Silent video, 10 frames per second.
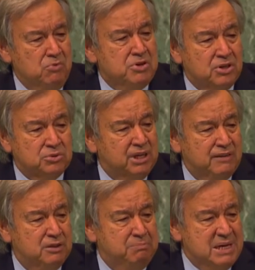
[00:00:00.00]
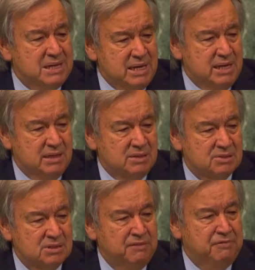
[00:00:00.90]
We don't have the
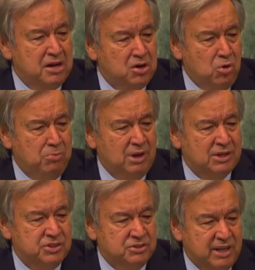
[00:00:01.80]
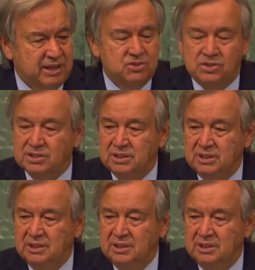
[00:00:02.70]
beginnings of a global architecture